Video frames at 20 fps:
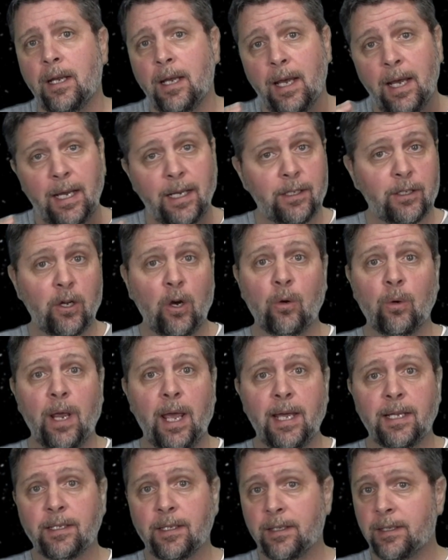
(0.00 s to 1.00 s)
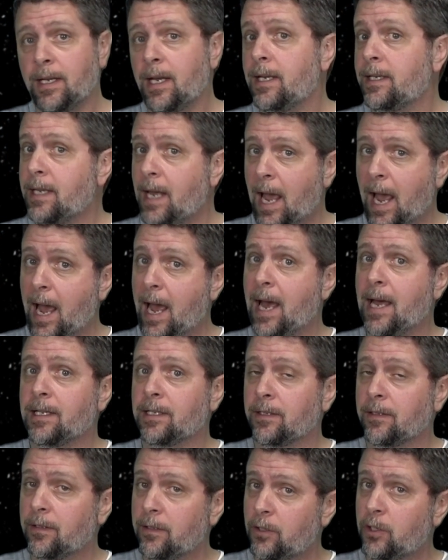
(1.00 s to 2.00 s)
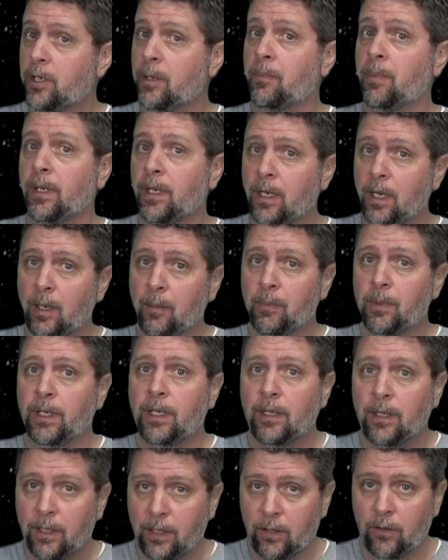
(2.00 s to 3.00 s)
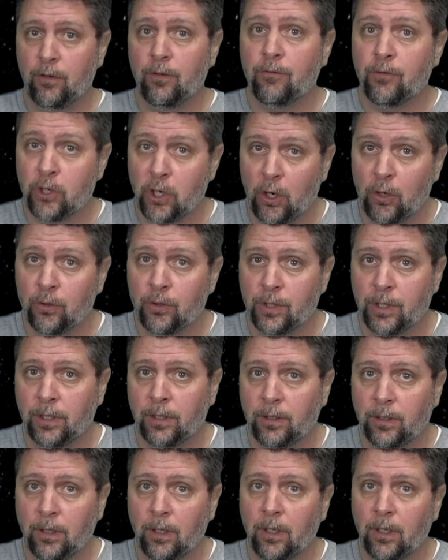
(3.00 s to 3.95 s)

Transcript: And don't hesitate to ask the shipping company that you've chosen.